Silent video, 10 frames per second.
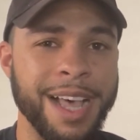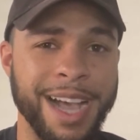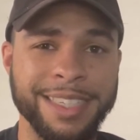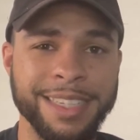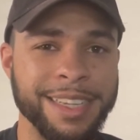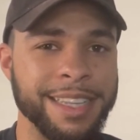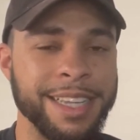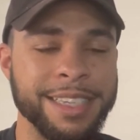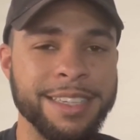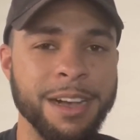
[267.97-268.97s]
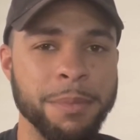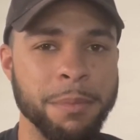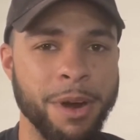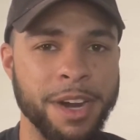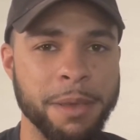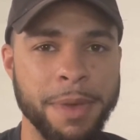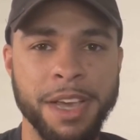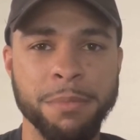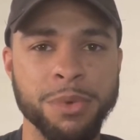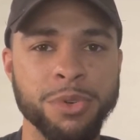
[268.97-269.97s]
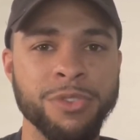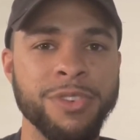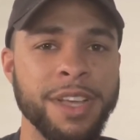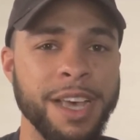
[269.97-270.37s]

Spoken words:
actually list, come to market, make a move,